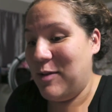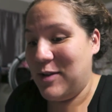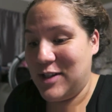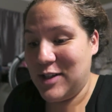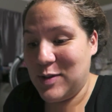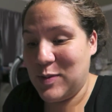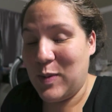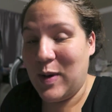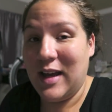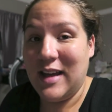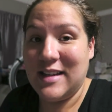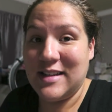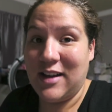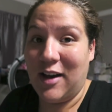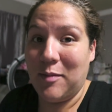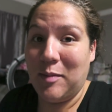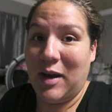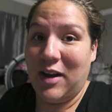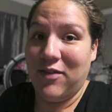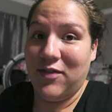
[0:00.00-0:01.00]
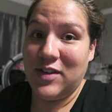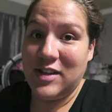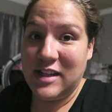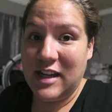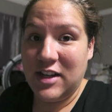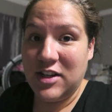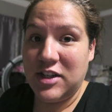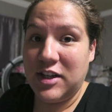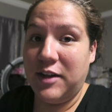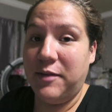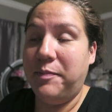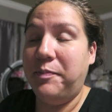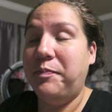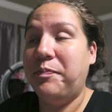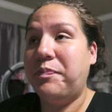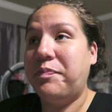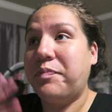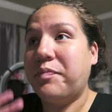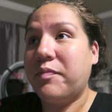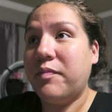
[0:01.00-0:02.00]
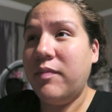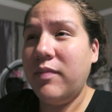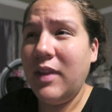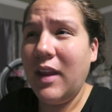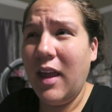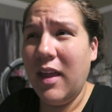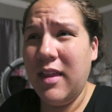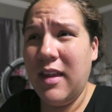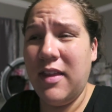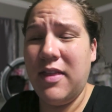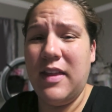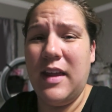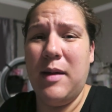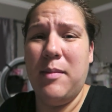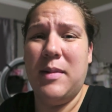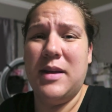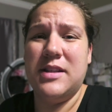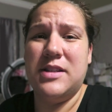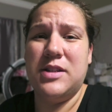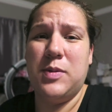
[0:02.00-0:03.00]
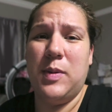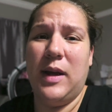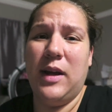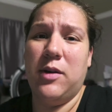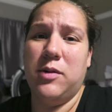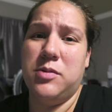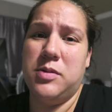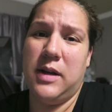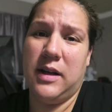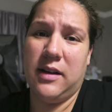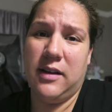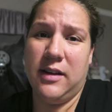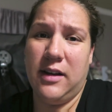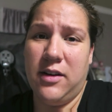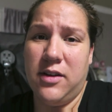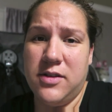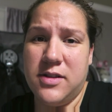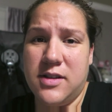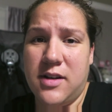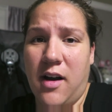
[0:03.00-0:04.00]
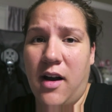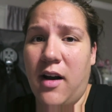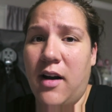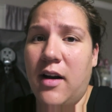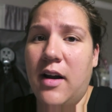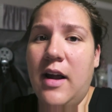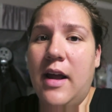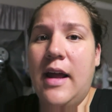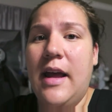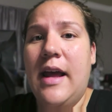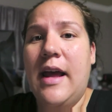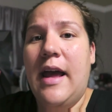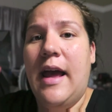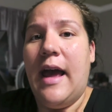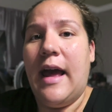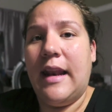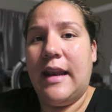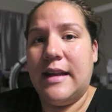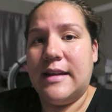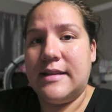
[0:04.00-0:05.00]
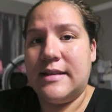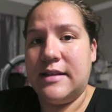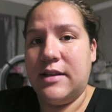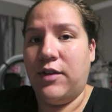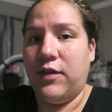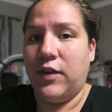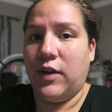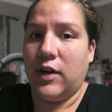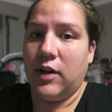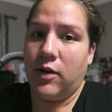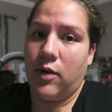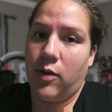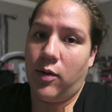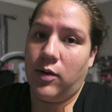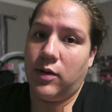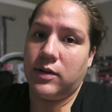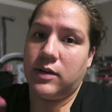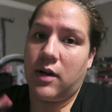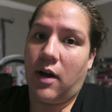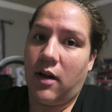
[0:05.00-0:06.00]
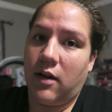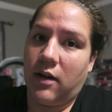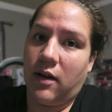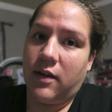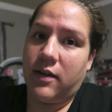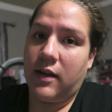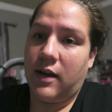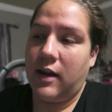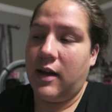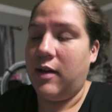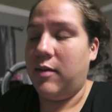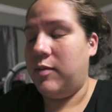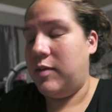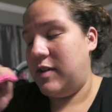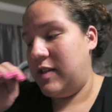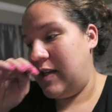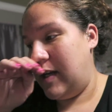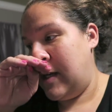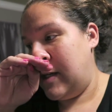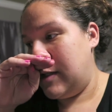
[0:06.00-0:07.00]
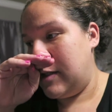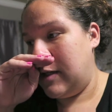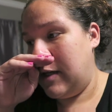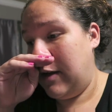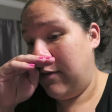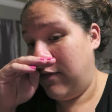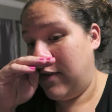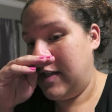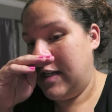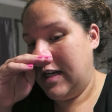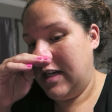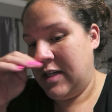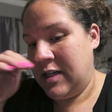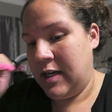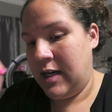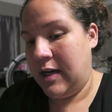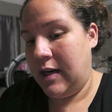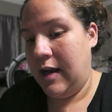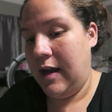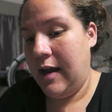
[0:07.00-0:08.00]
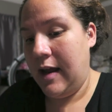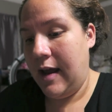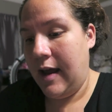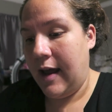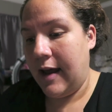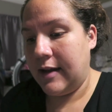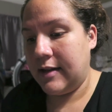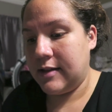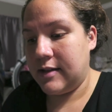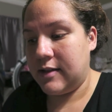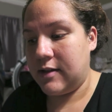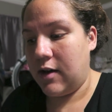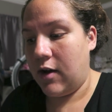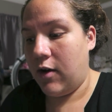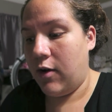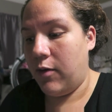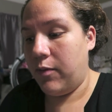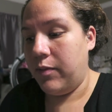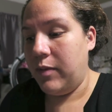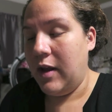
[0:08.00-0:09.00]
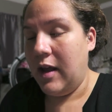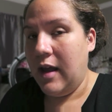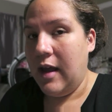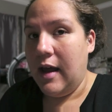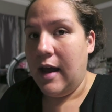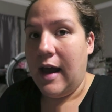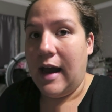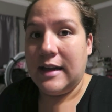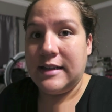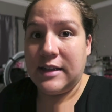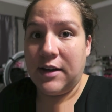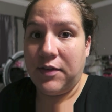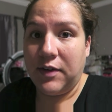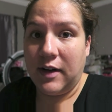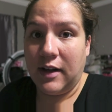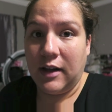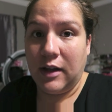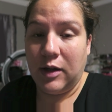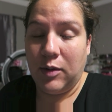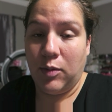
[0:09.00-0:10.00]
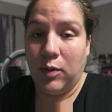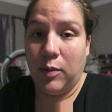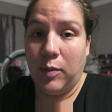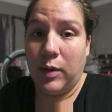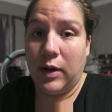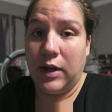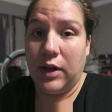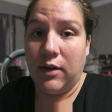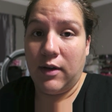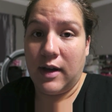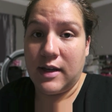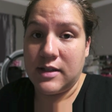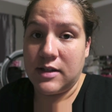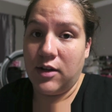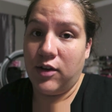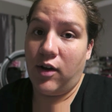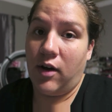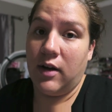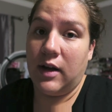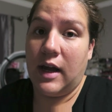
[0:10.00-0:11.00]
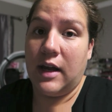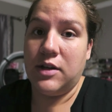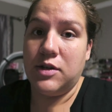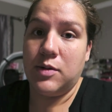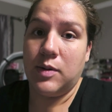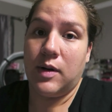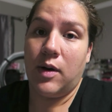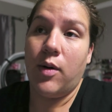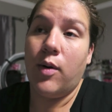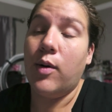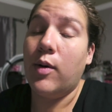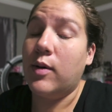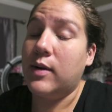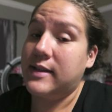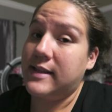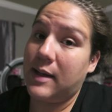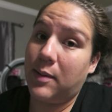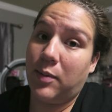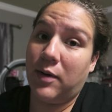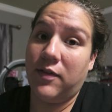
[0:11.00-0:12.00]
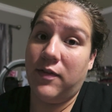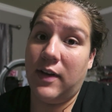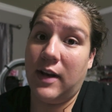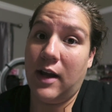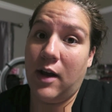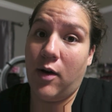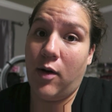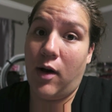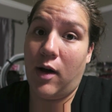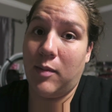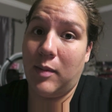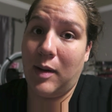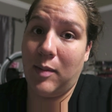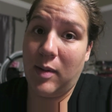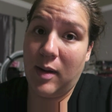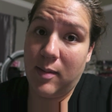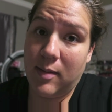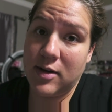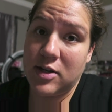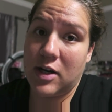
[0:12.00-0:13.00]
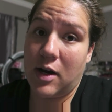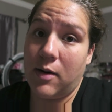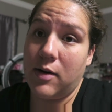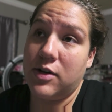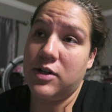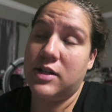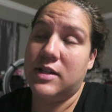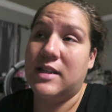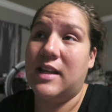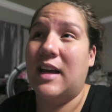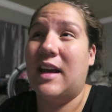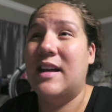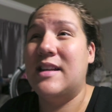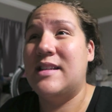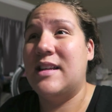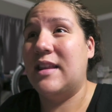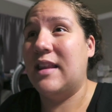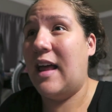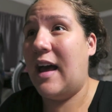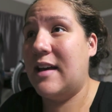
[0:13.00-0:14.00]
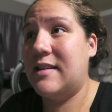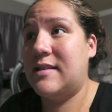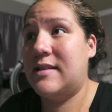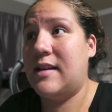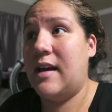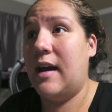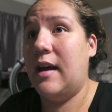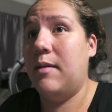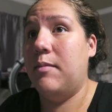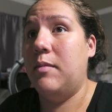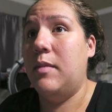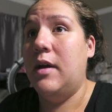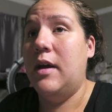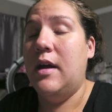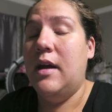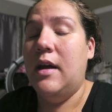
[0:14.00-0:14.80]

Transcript: which is what is on my invitation. The theme is Twinkle Twinkle Little Star and it's silver and gold all on the invita invitation and so I definitely will bring you guys along and do a whole separate video on my baby shower just like I did last time.